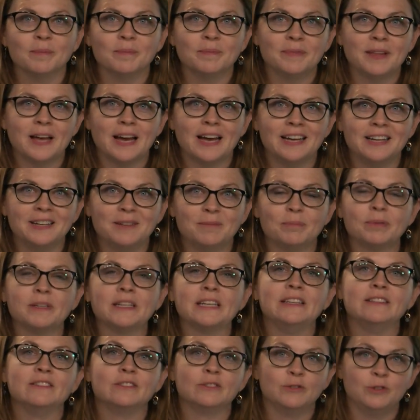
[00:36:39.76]
that
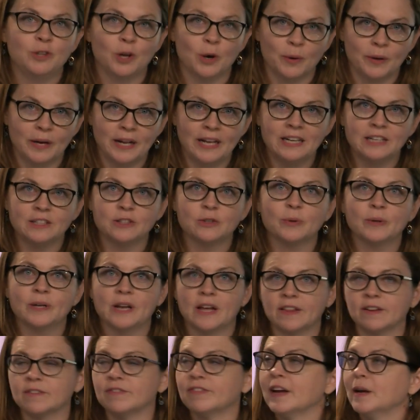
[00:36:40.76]
please donate it to
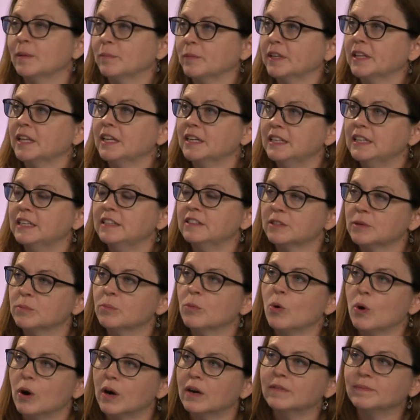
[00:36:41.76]
another family that needs it
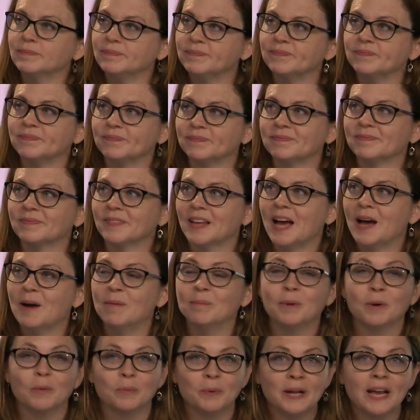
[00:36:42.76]
more.
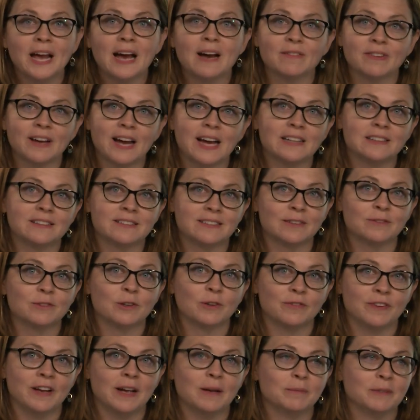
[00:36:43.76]
But we have had
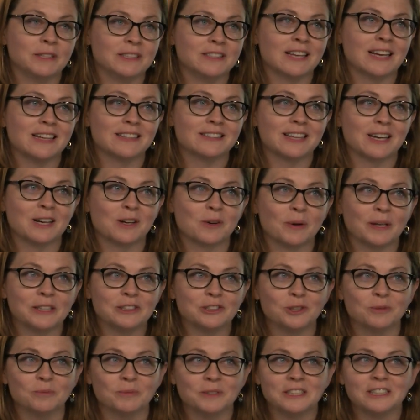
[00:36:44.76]
several families ask that
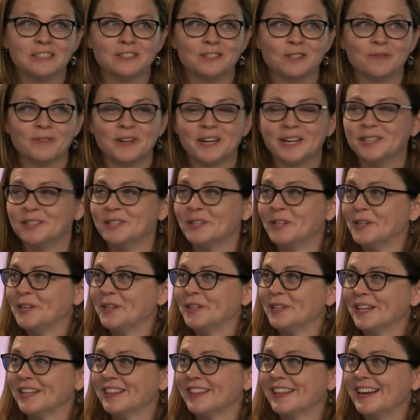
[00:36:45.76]
question, which is a very
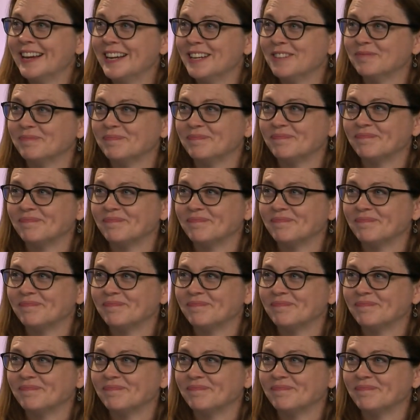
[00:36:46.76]
Loyola thing.